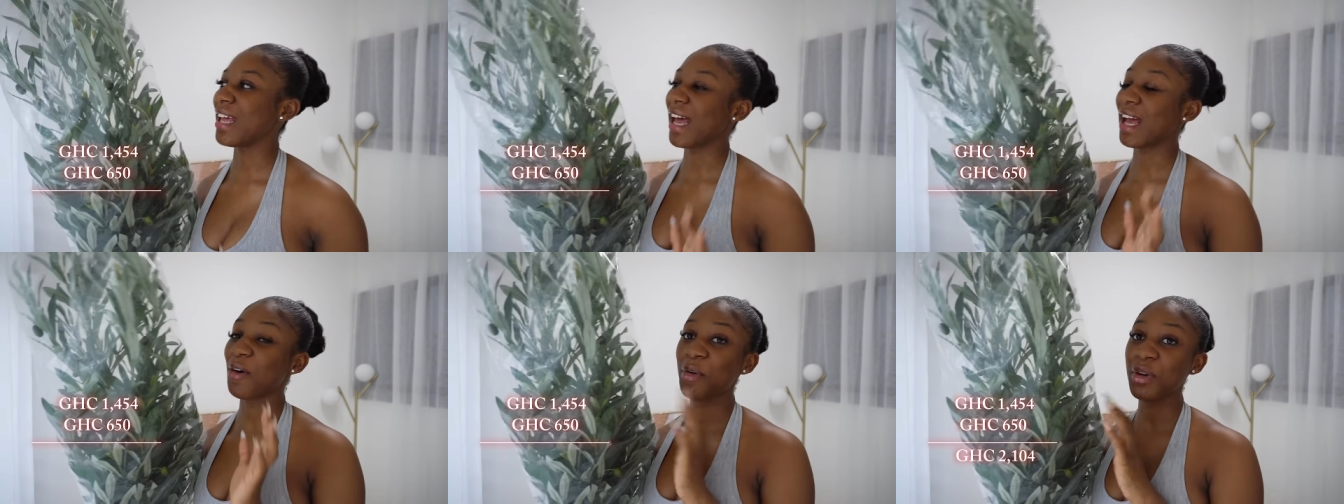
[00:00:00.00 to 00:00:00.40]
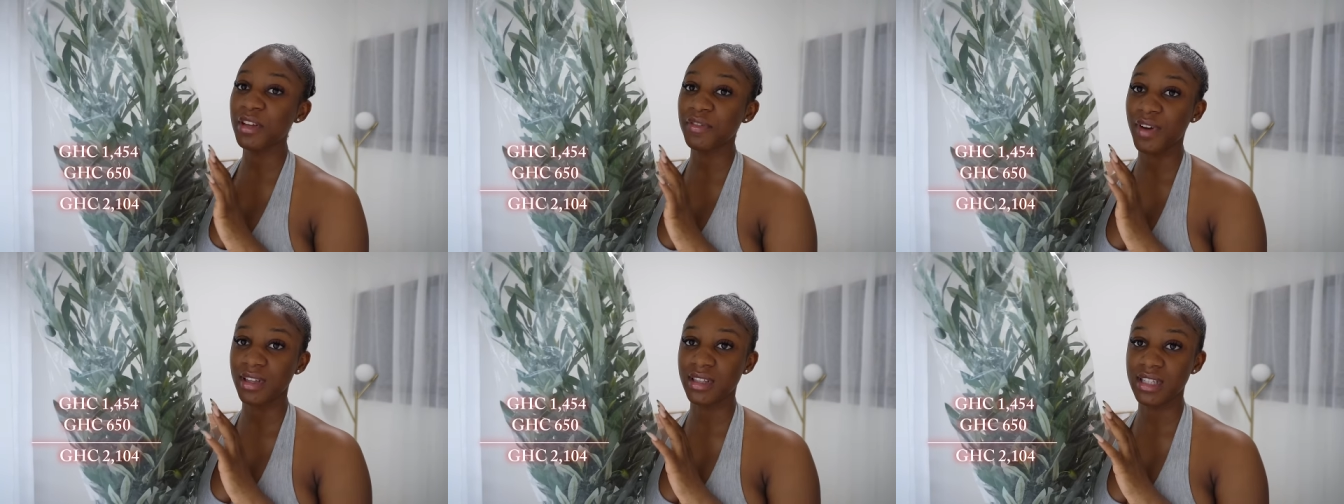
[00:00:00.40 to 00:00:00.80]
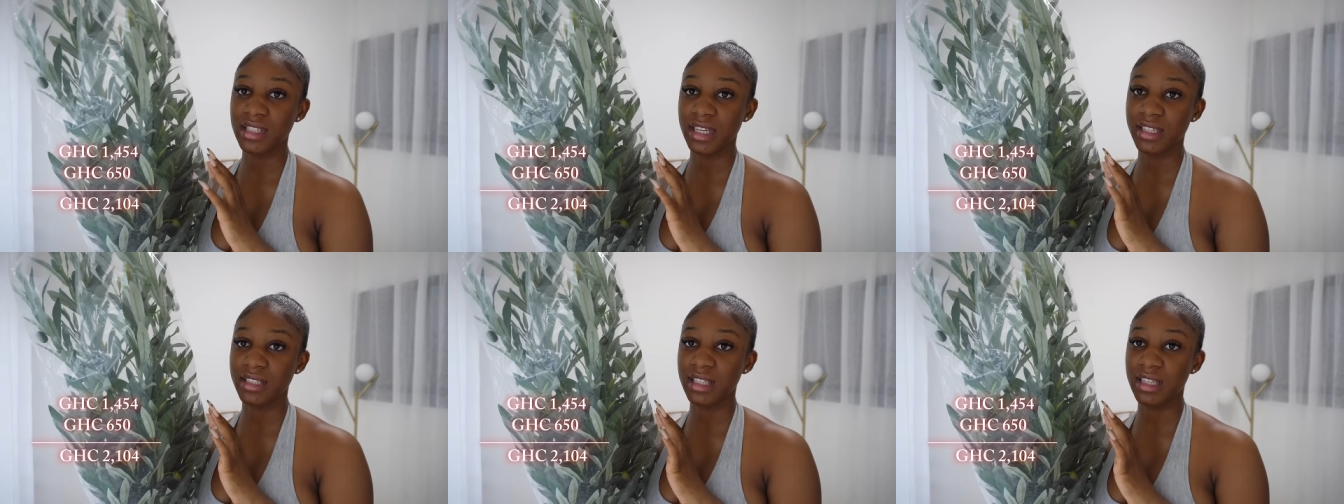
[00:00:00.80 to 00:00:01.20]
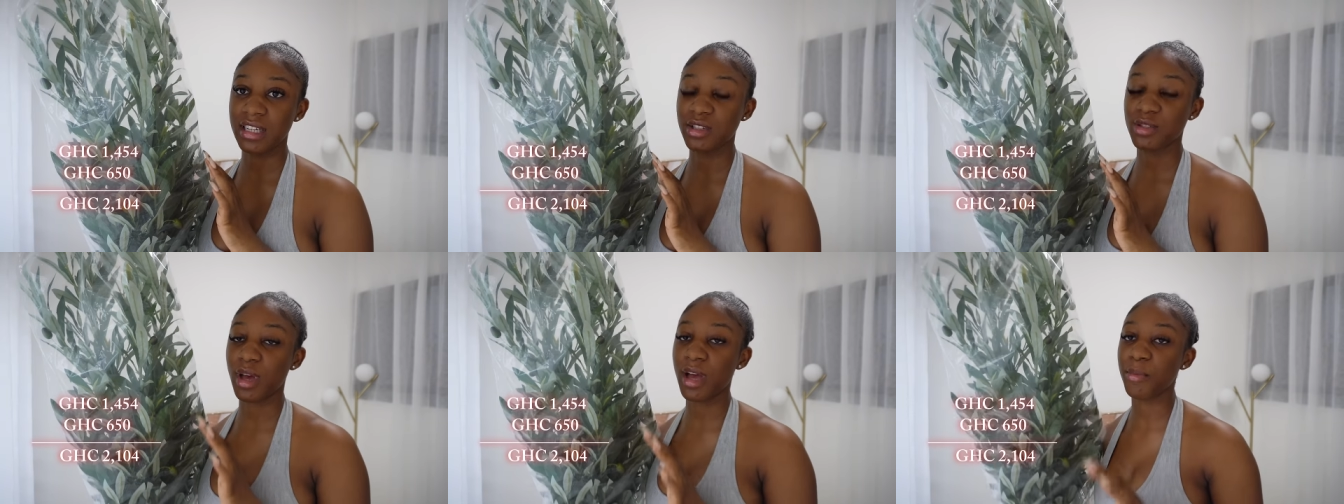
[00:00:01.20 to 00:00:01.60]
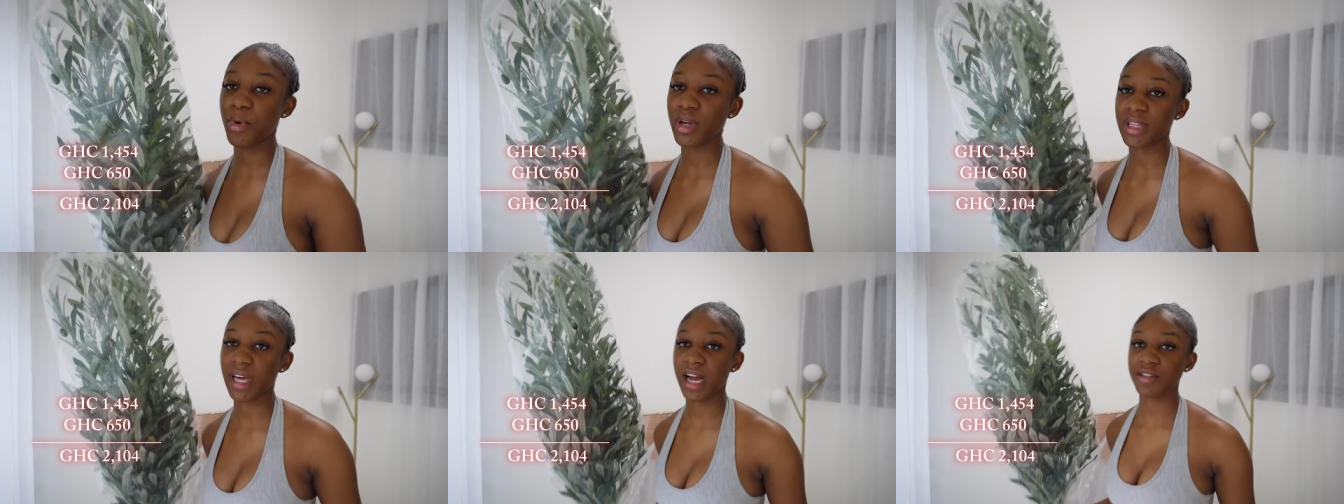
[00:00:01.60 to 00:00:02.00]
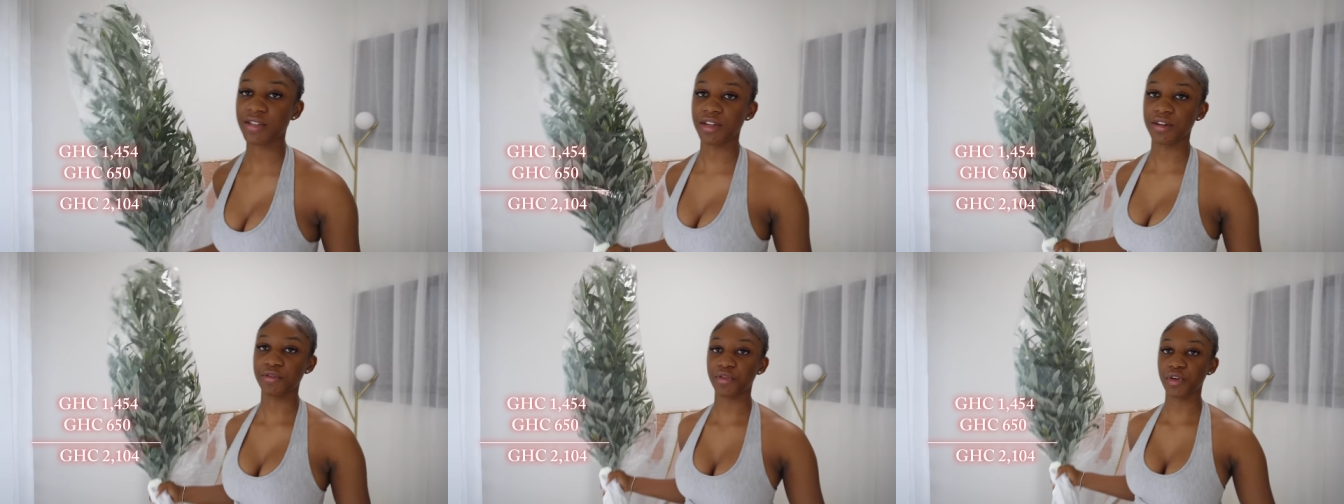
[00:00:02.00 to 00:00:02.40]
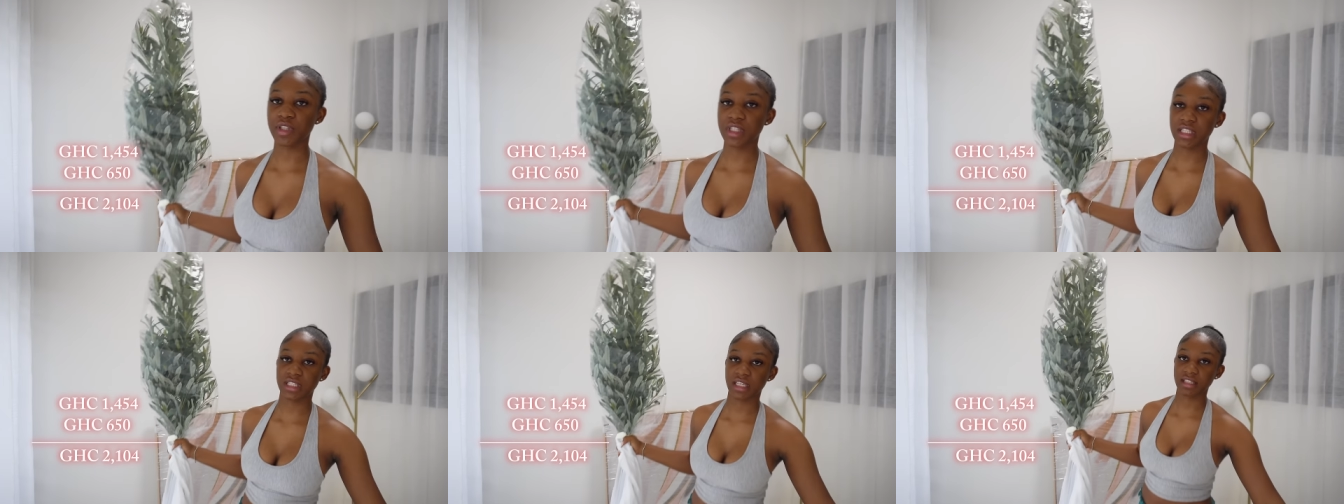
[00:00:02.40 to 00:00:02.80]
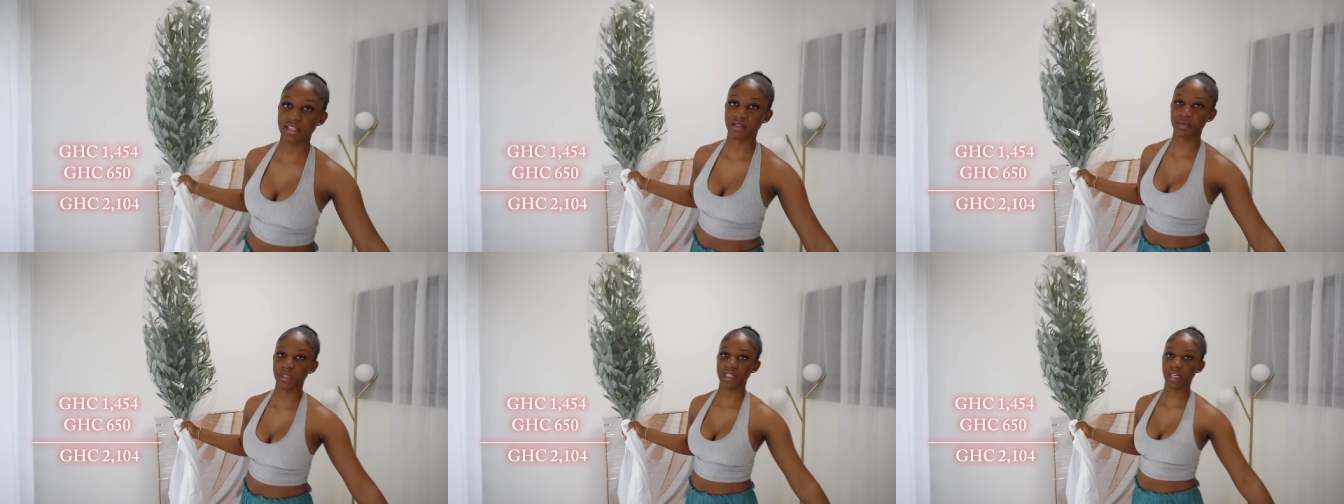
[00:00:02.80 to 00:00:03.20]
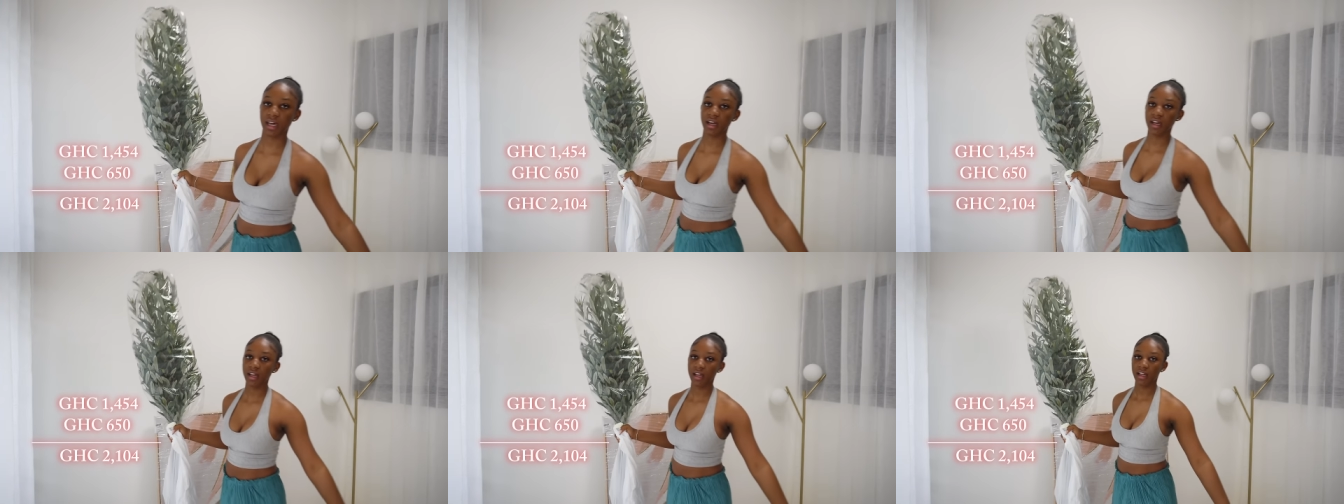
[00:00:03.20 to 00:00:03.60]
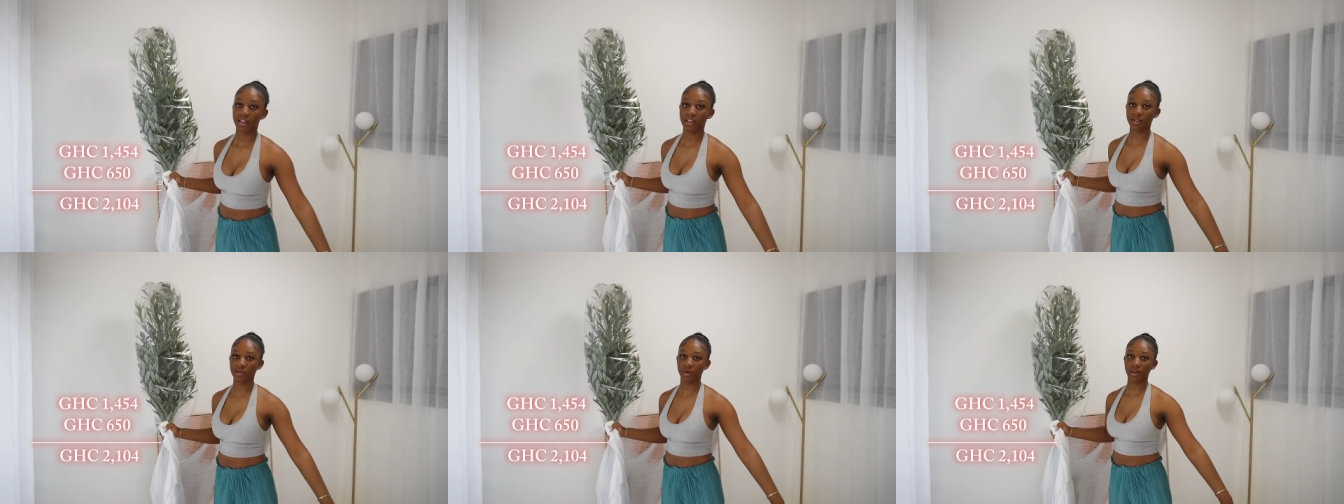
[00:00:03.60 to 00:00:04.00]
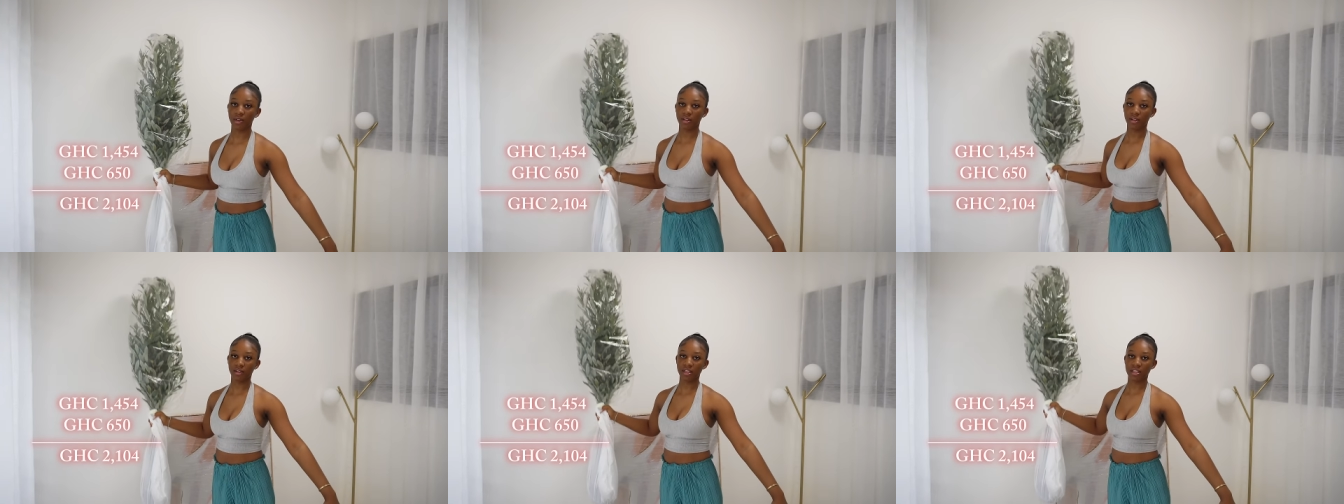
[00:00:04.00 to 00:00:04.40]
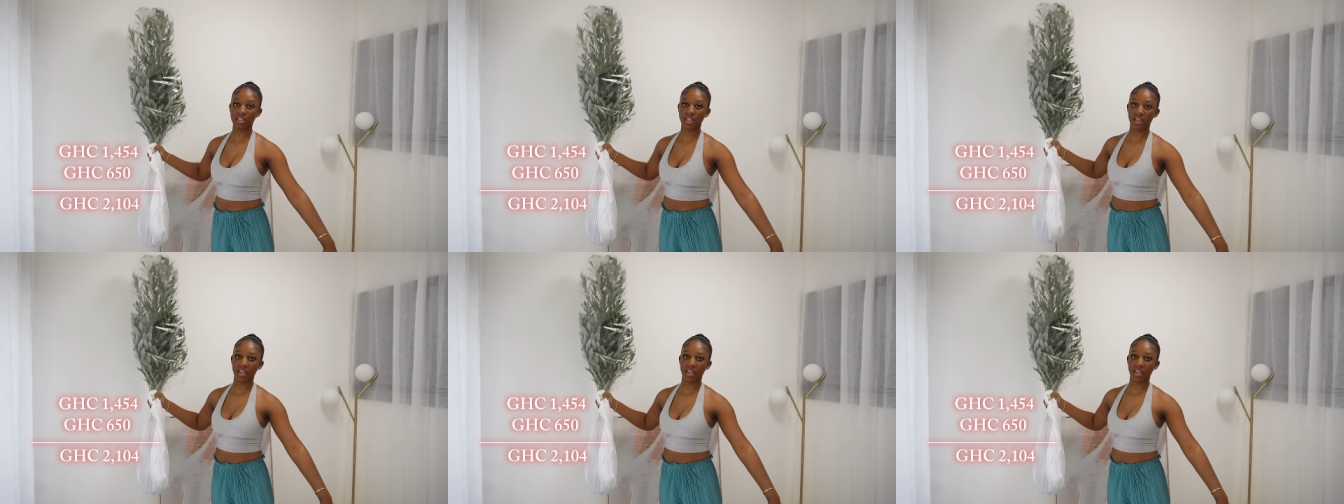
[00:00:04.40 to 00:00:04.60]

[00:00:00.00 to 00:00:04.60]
and I only found this yesterday. So I bought the 140 centimeter. This was this